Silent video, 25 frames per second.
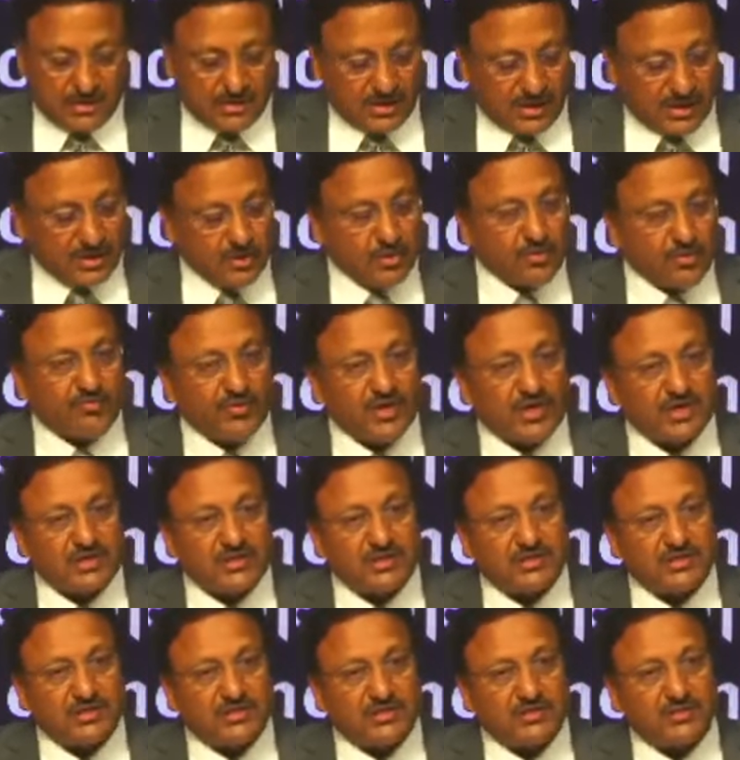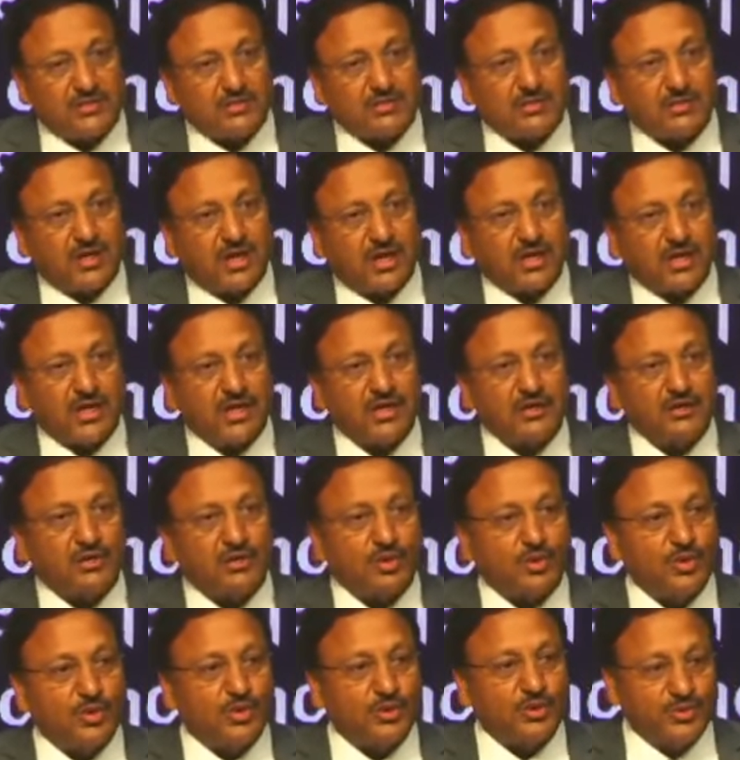Thank you, friends. Again,
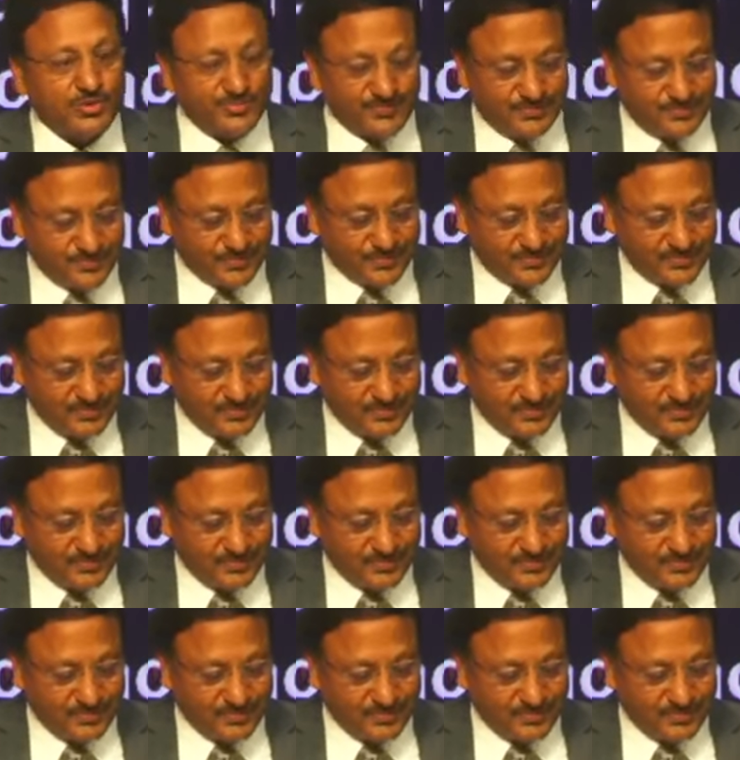through you,